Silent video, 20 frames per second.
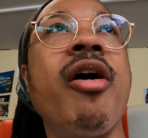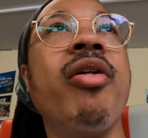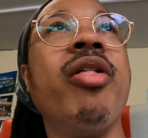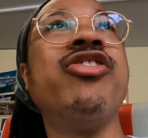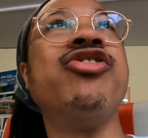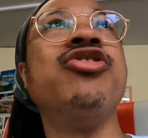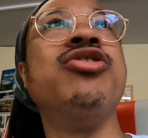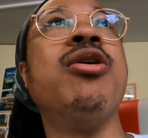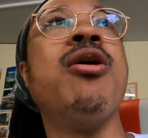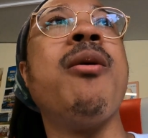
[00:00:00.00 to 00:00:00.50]

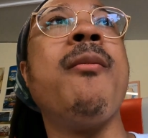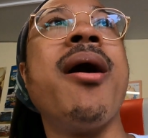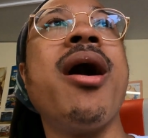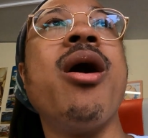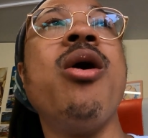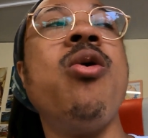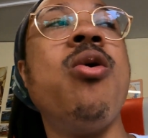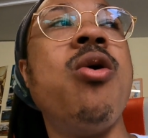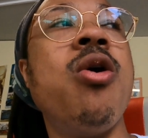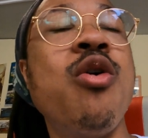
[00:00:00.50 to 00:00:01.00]
let you know
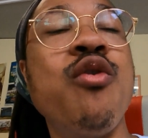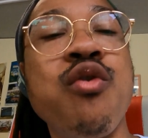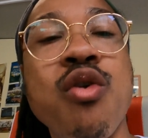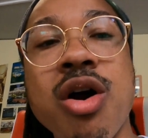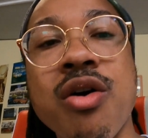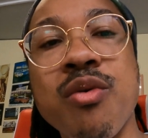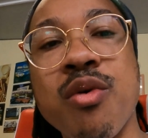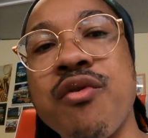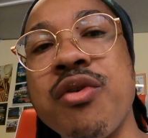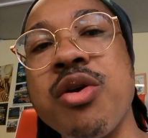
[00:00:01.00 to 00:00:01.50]
my whole
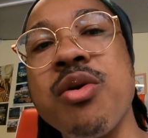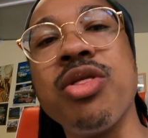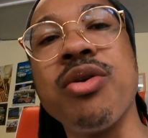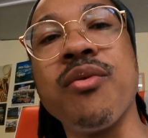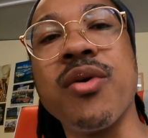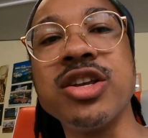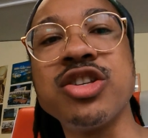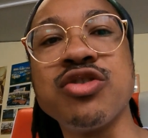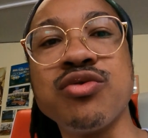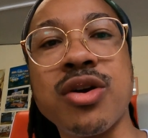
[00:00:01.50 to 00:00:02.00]
overall review of
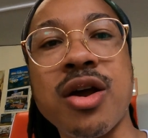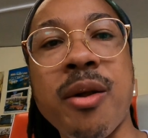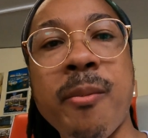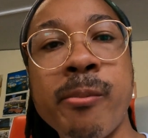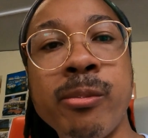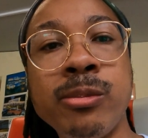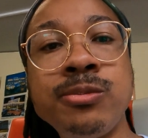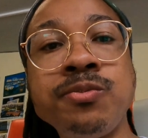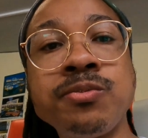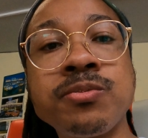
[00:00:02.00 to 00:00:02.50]
the restaurant